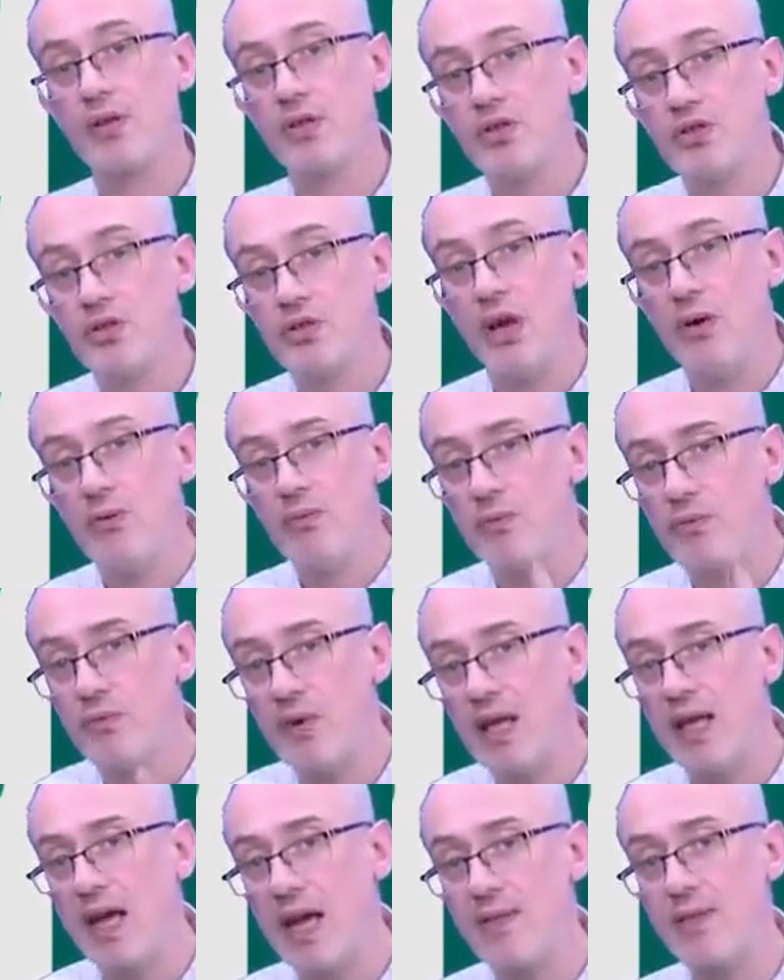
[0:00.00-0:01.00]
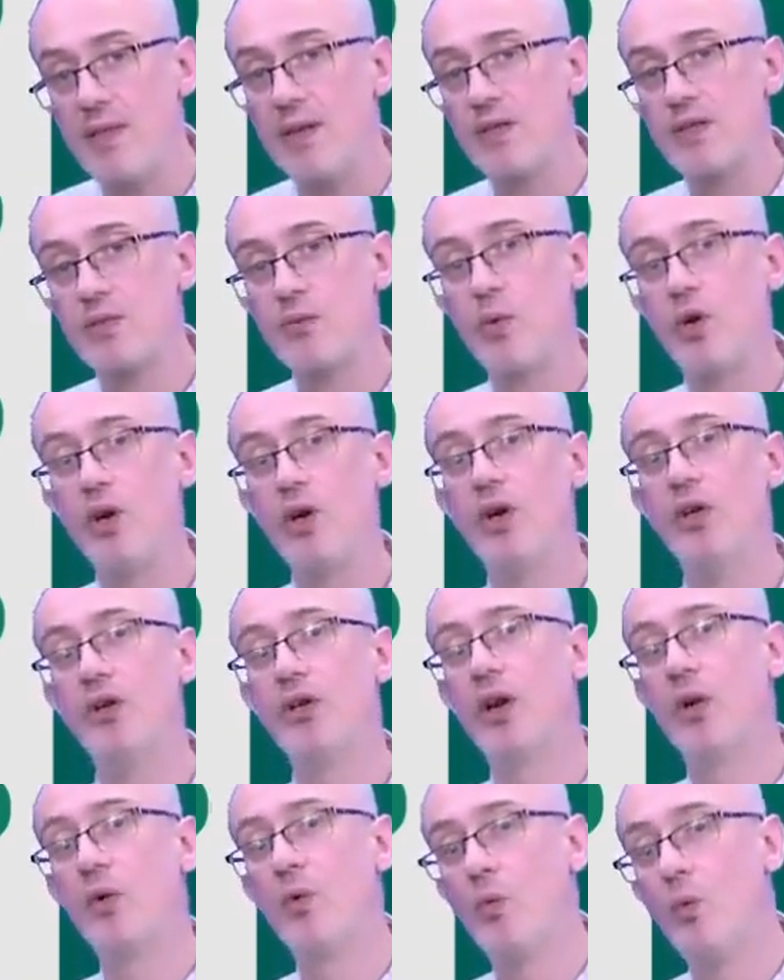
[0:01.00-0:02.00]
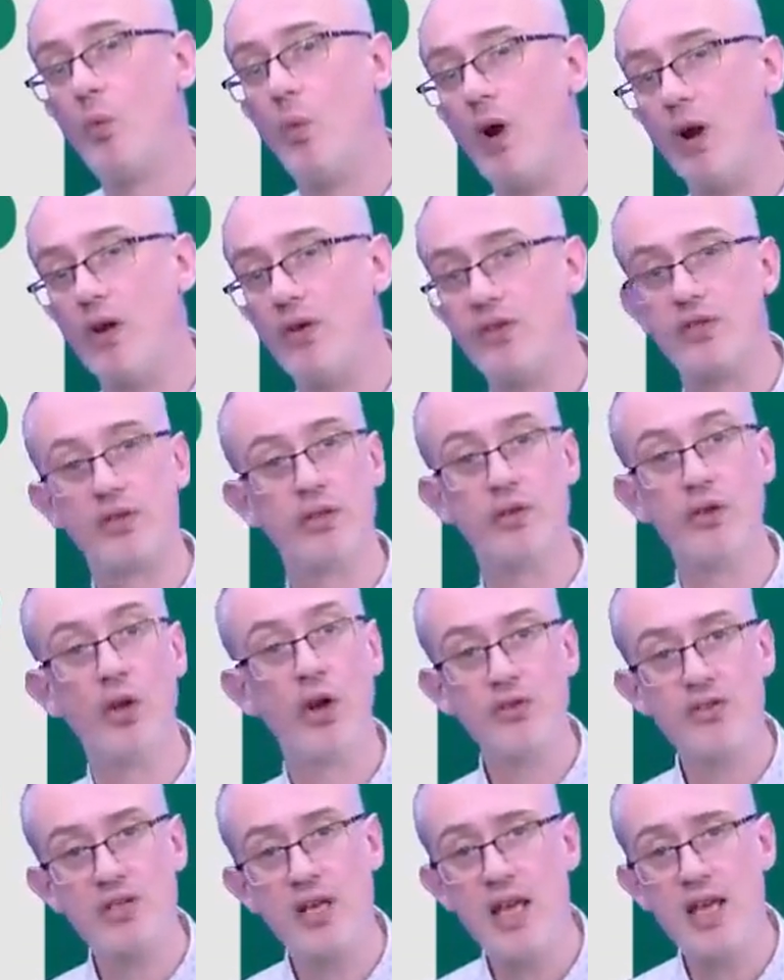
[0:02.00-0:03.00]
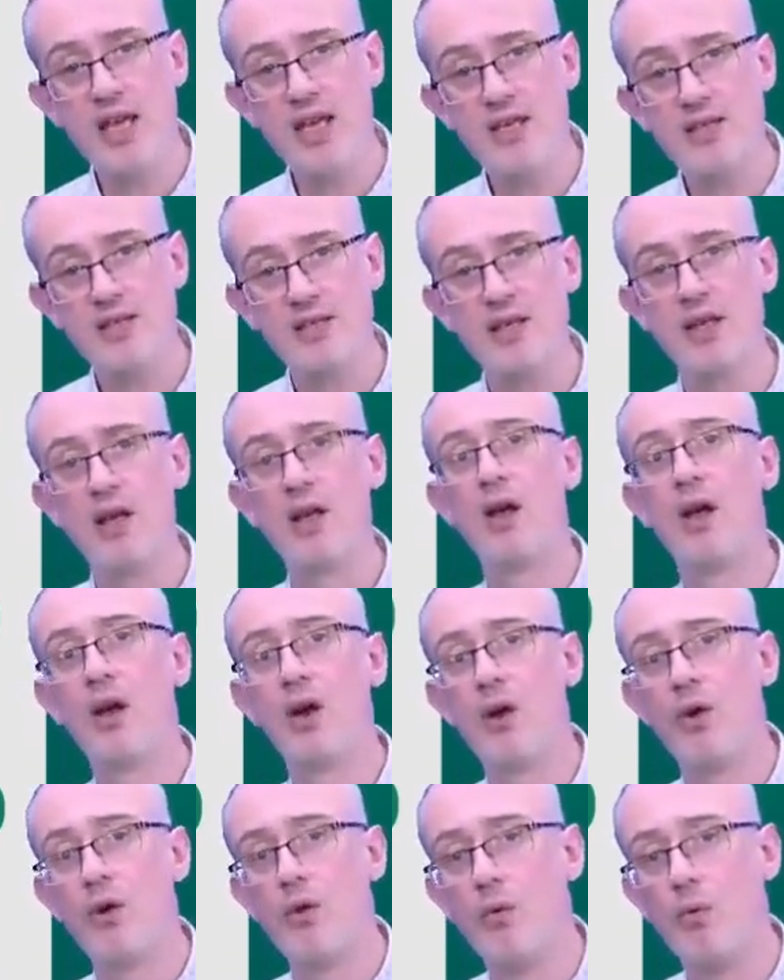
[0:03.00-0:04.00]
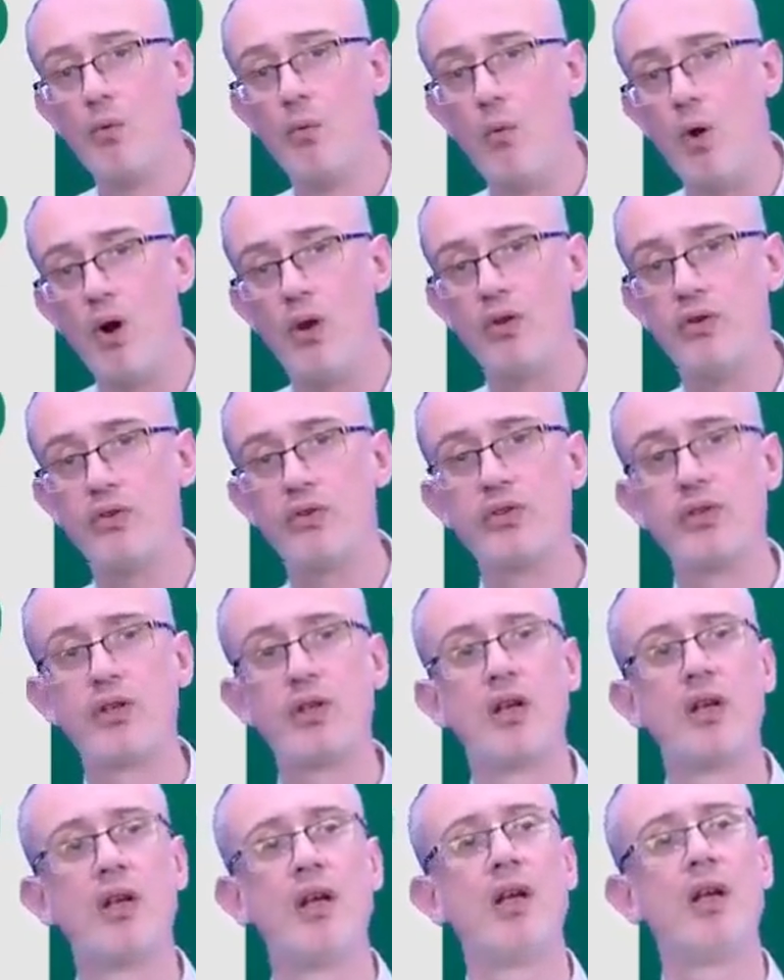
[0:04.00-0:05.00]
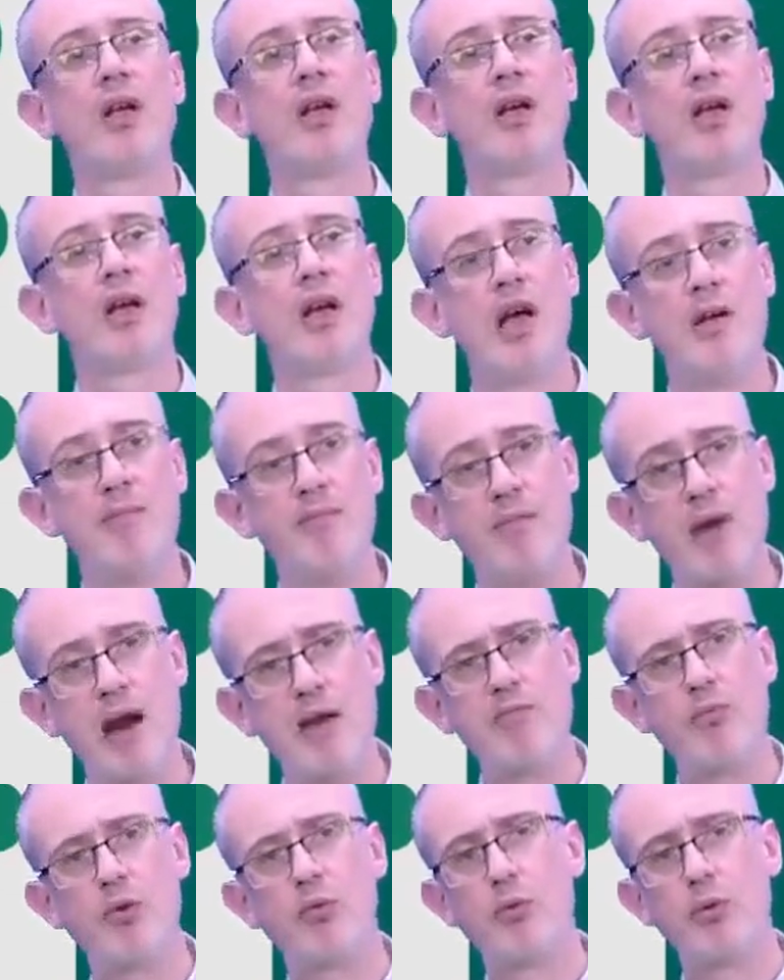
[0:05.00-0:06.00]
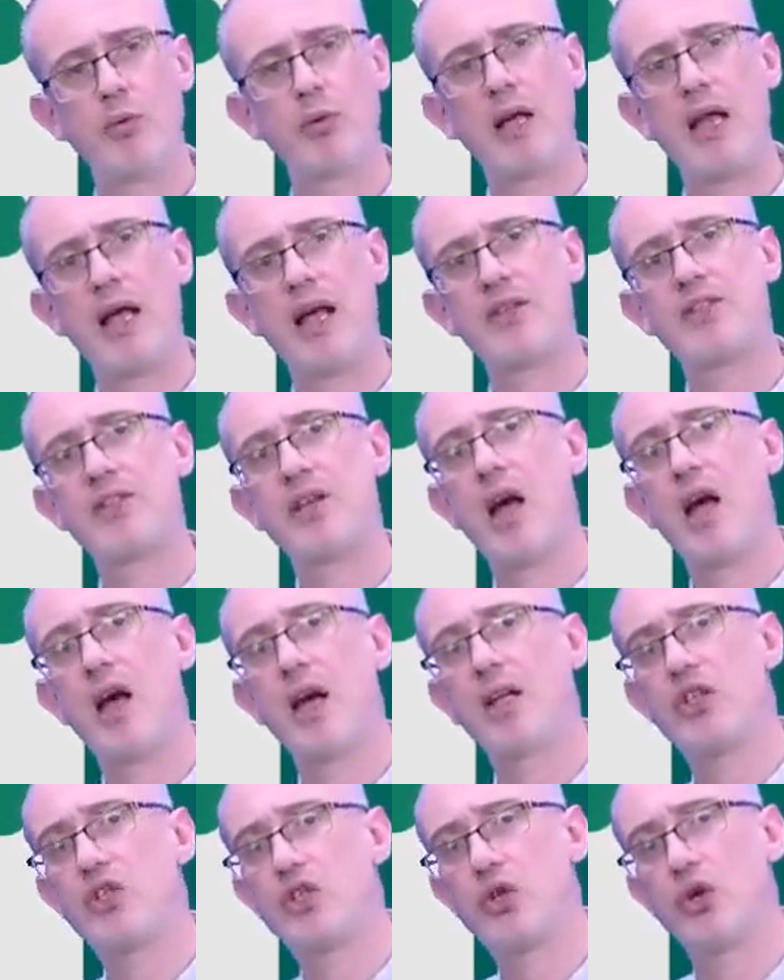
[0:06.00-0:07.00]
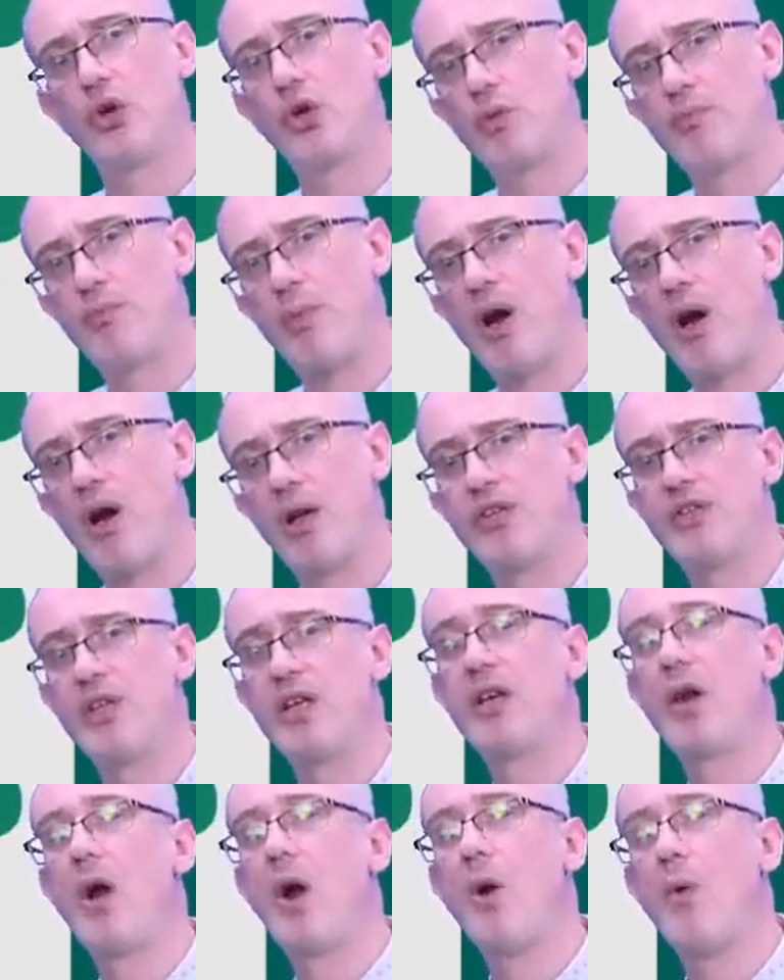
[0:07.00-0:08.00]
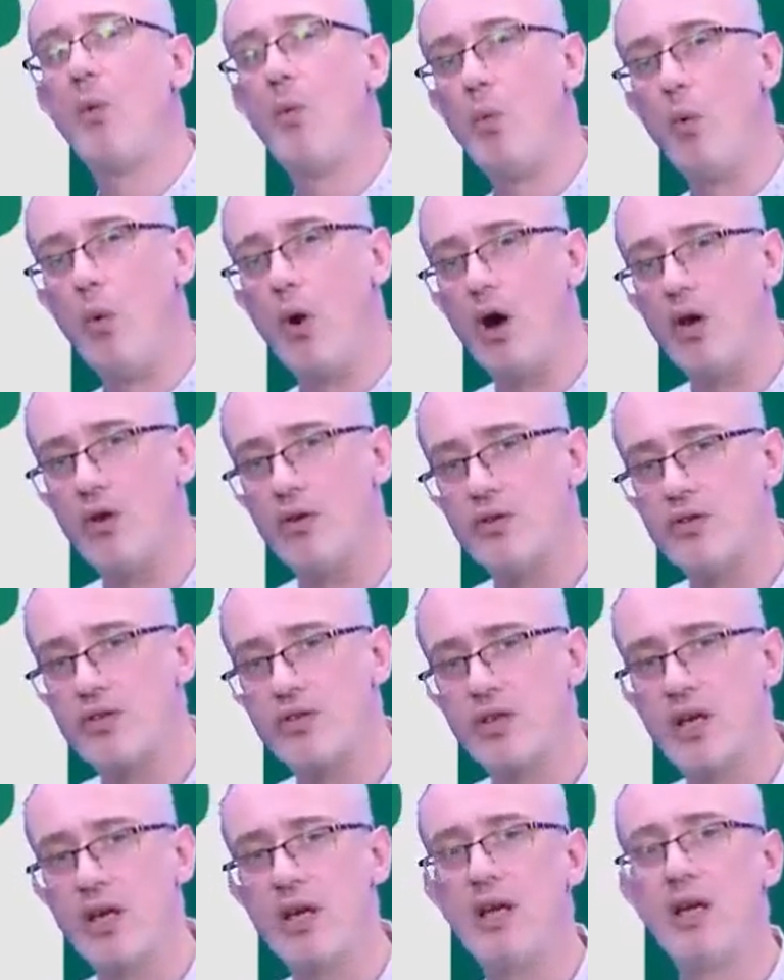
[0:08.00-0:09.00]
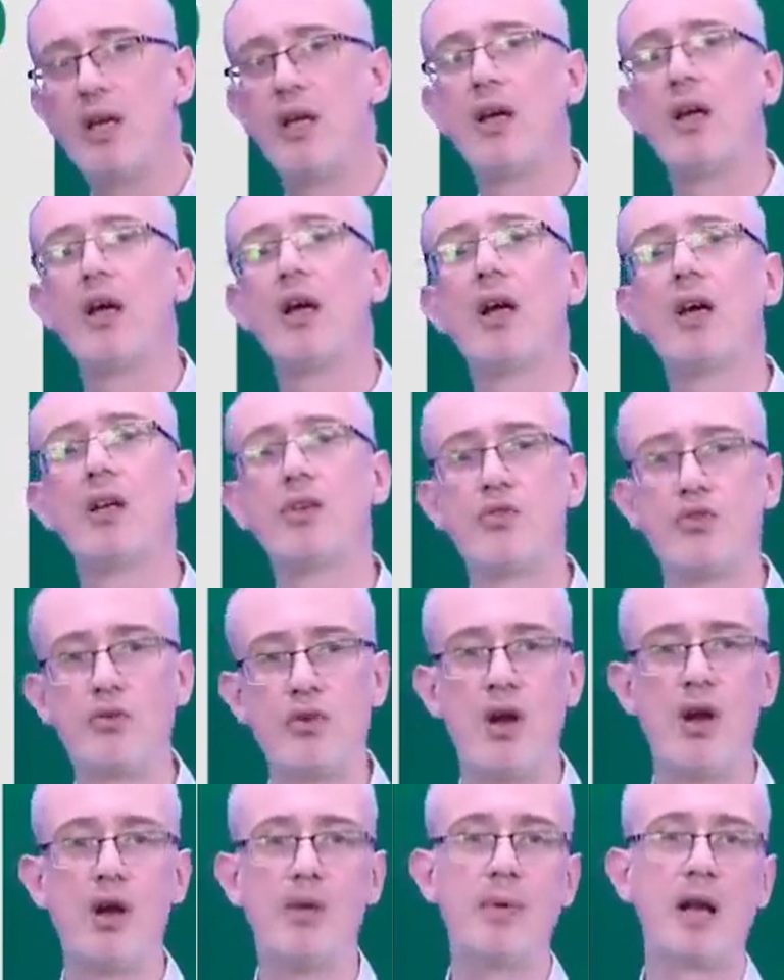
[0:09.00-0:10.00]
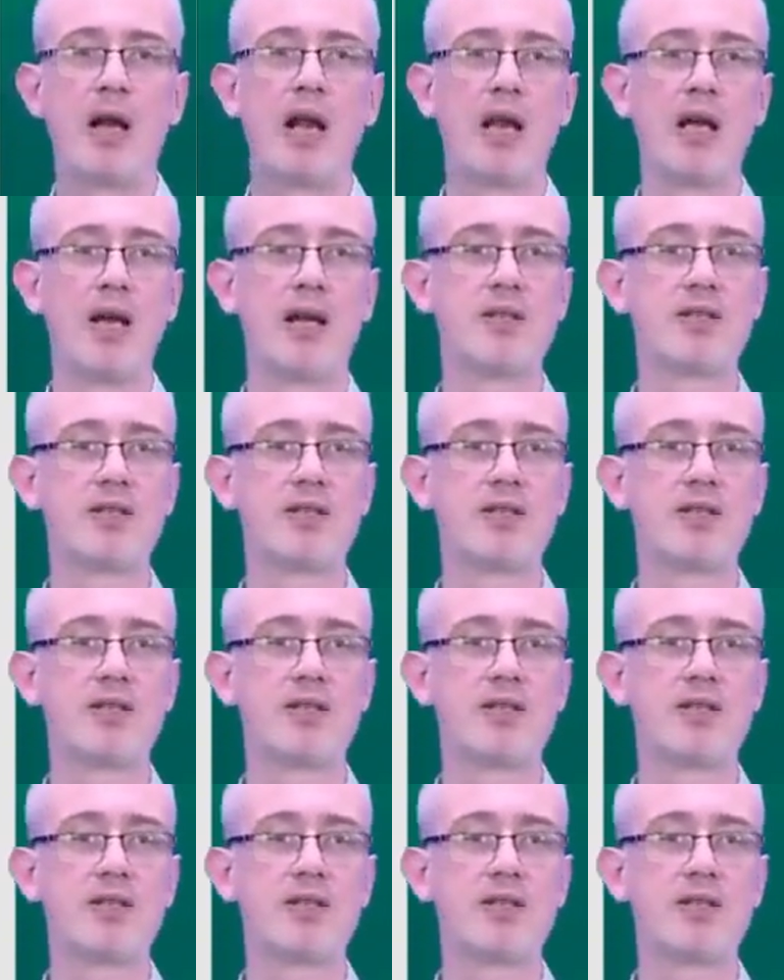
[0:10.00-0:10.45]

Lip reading: Don't forget this word. Was, not is, was. A memorable class I took part in was a drama class,